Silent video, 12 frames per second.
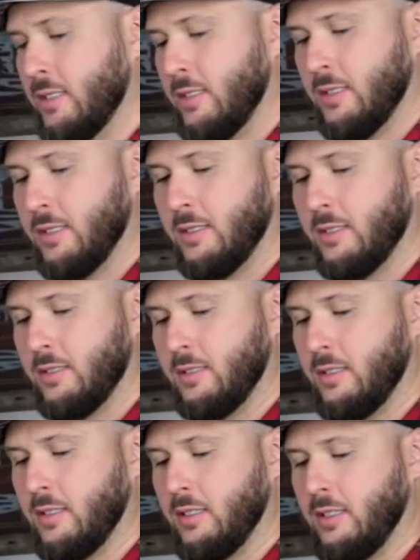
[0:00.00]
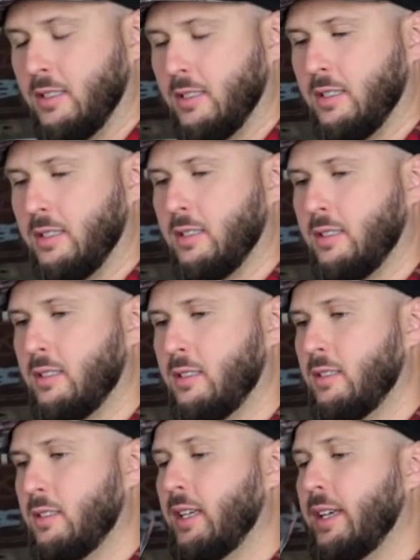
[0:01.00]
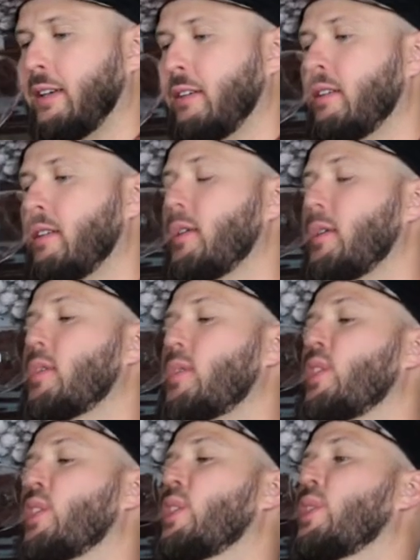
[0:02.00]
[no speech]